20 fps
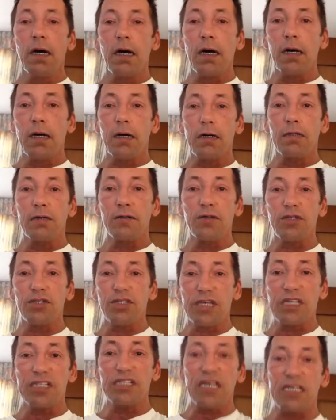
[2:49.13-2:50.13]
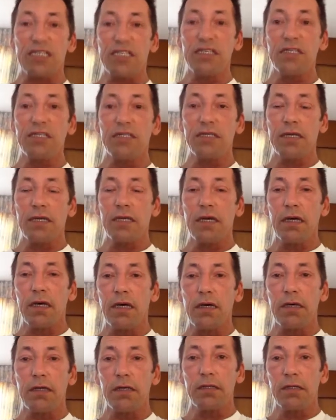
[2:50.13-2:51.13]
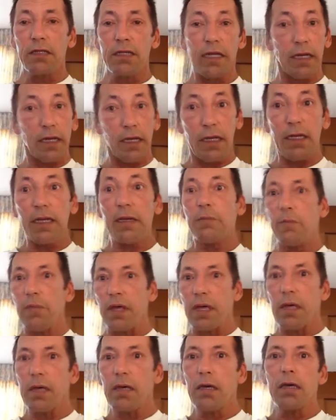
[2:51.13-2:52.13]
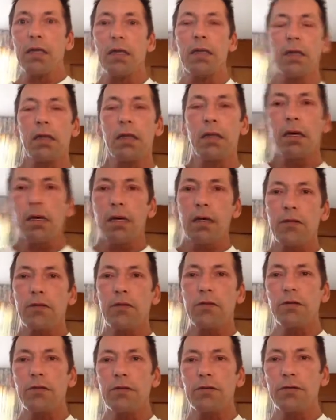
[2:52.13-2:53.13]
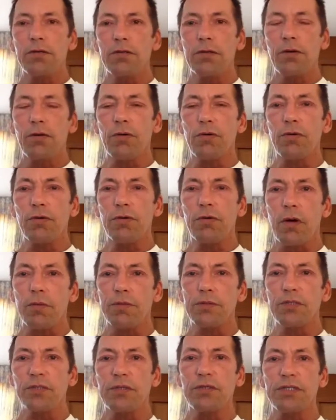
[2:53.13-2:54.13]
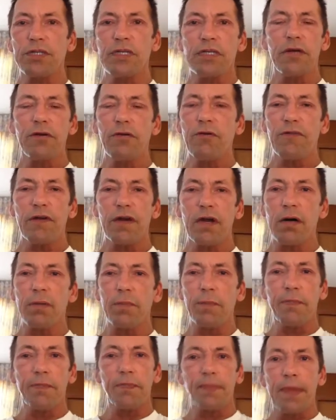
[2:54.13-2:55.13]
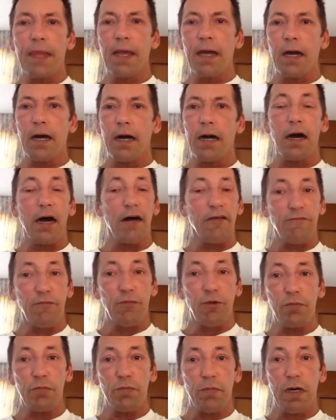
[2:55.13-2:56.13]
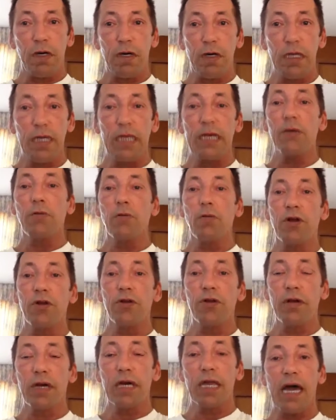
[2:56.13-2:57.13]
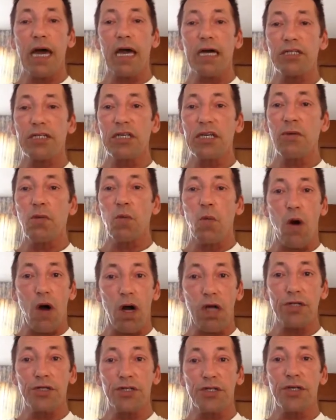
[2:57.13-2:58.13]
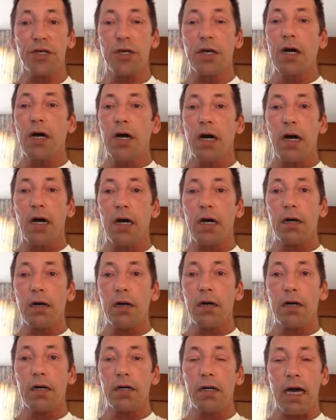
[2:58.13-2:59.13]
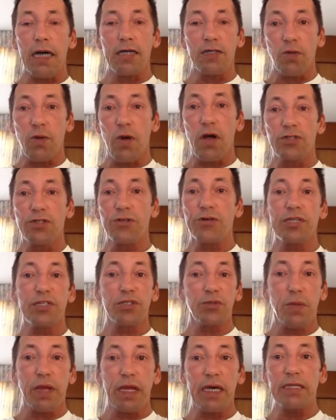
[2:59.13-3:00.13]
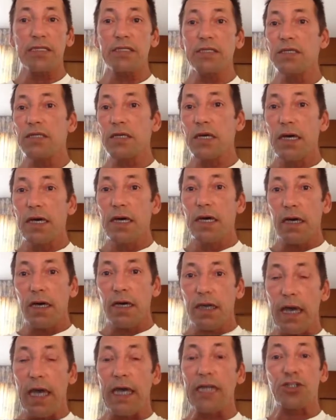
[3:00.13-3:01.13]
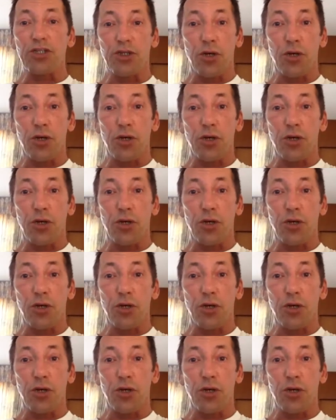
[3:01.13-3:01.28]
uh, their successes, uh, uh, little and big, and their you know their obstacles that they overcome. Uh, i put a link where you can actually watch, uh, as Roger explains and